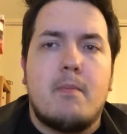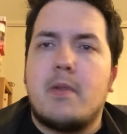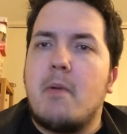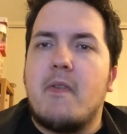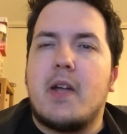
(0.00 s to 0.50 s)

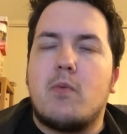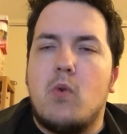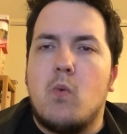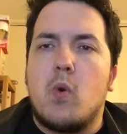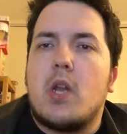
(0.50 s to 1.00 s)
As a matter of fact,
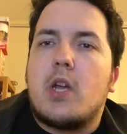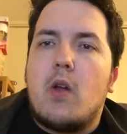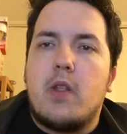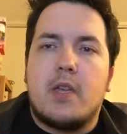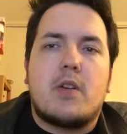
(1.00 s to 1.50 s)

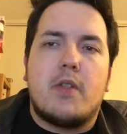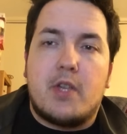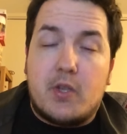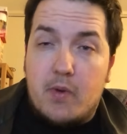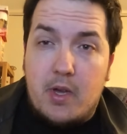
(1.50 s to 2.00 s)
let's go to the
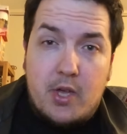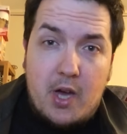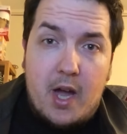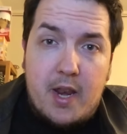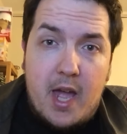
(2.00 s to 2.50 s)

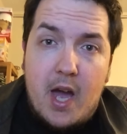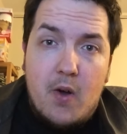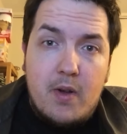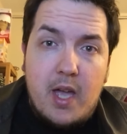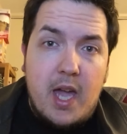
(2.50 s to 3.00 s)
screenshot
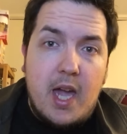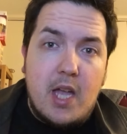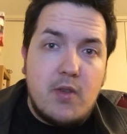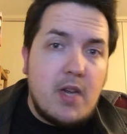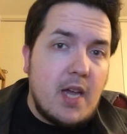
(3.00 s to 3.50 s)
now,
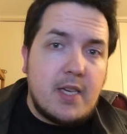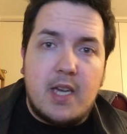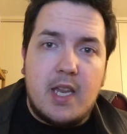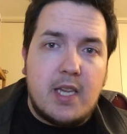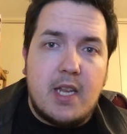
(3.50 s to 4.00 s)
and you guys can
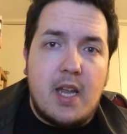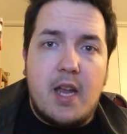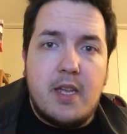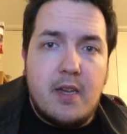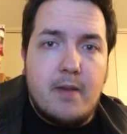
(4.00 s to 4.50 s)
kind of get an
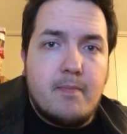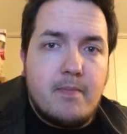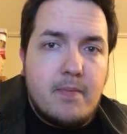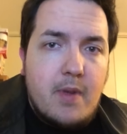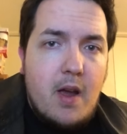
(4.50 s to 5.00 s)
idea.
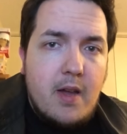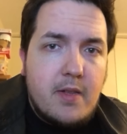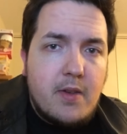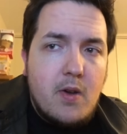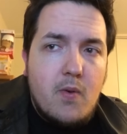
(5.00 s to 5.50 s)
All right,
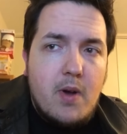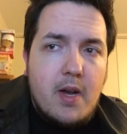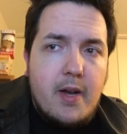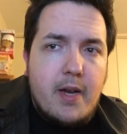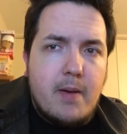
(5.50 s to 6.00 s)

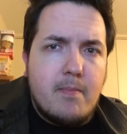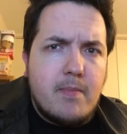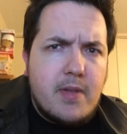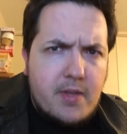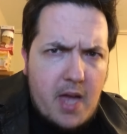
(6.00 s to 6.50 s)
so
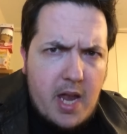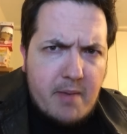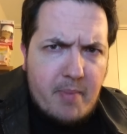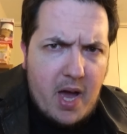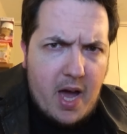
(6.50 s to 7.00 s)

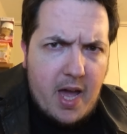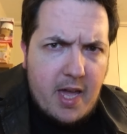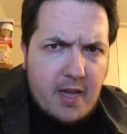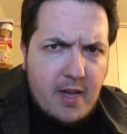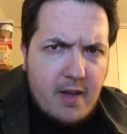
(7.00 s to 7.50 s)
stand
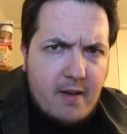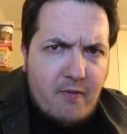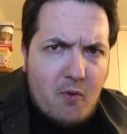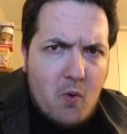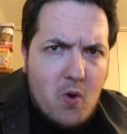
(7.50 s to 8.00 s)
by
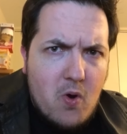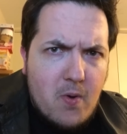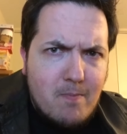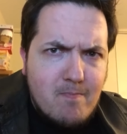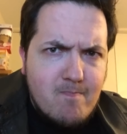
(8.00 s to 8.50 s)

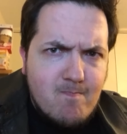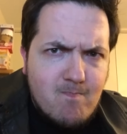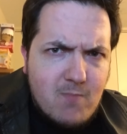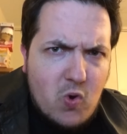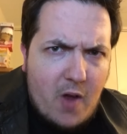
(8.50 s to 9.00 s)
for
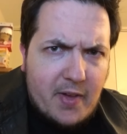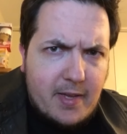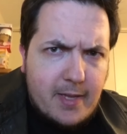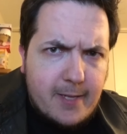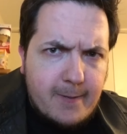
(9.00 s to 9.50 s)

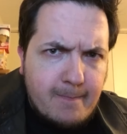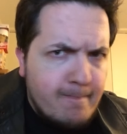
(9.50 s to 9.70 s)
graphics.